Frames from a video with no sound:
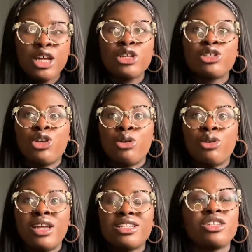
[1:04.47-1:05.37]
So
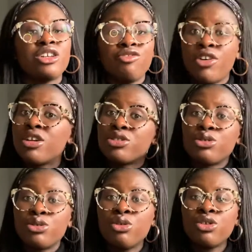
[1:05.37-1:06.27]
it's a conversion
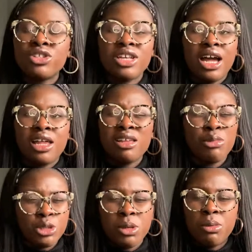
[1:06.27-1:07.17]
course, and I think
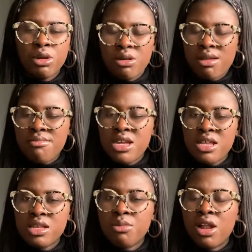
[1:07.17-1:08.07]
most people know what that
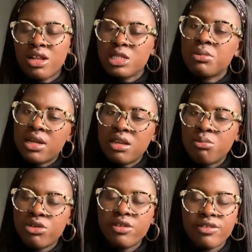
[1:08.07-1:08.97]
means, but I'll explain it
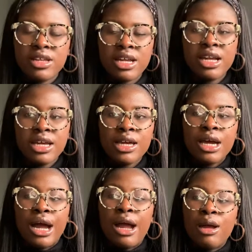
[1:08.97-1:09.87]
briefly.
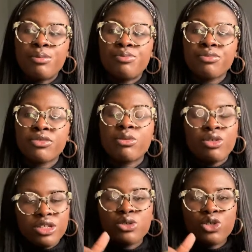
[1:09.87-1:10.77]
Well,
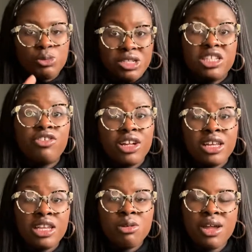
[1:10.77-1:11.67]
this course specifically
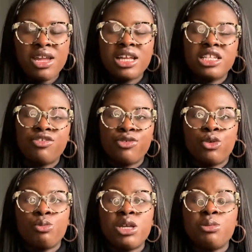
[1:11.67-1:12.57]
anyway is
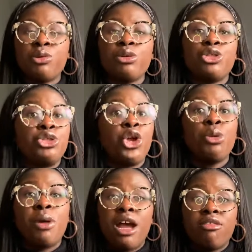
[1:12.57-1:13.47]
for people with no
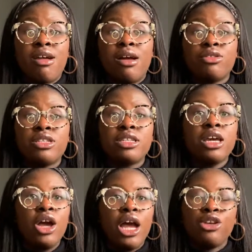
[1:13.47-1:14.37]
background
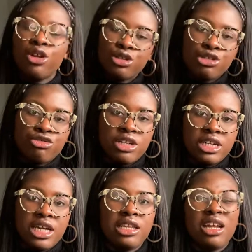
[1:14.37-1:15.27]
and no
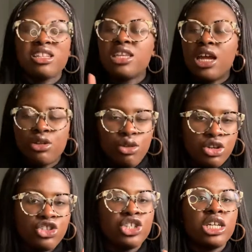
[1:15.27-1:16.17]
degree in
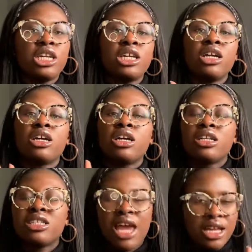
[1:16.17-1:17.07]
technology,
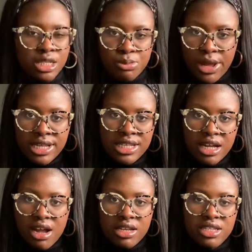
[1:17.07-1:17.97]
tech space, that
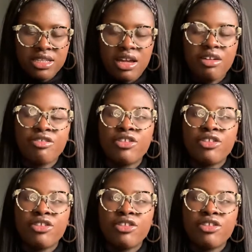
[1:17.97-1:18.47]
kind of stuff.